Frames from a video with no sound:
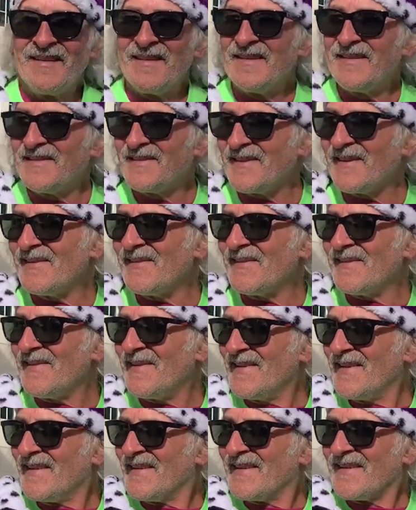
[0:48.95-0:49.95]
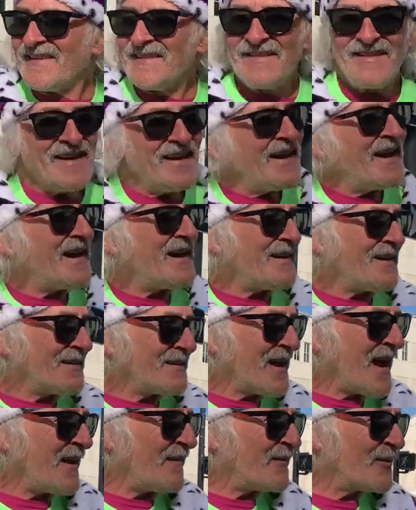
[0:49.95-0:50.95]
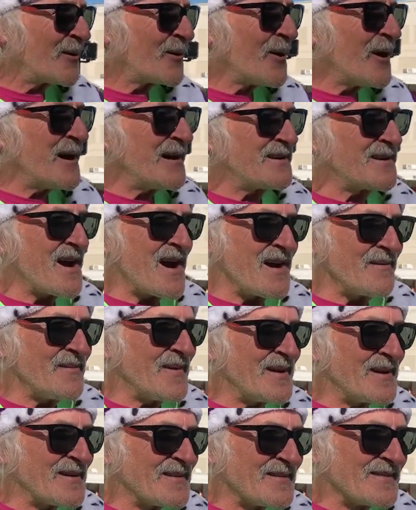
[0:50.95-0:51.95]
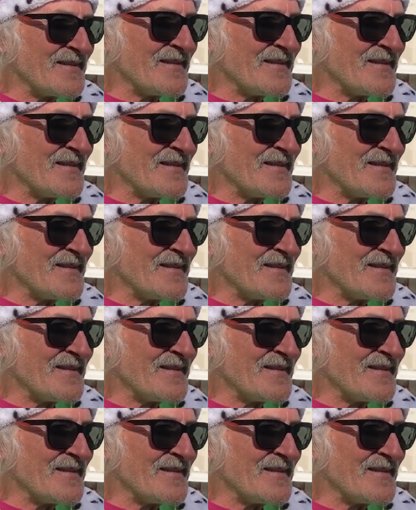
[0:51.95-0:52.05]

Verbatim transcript: So, yeah, having a great time here.